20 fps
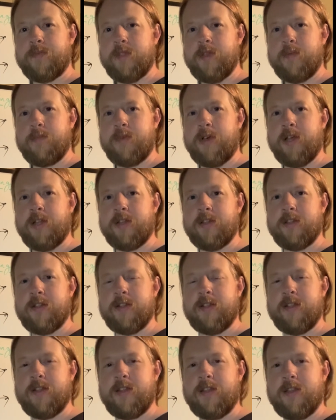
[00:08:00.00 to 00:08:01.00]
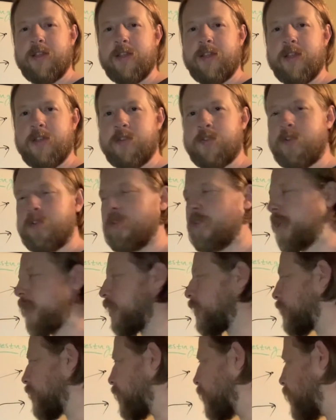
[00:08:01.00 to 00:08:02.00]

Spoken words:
But it turns out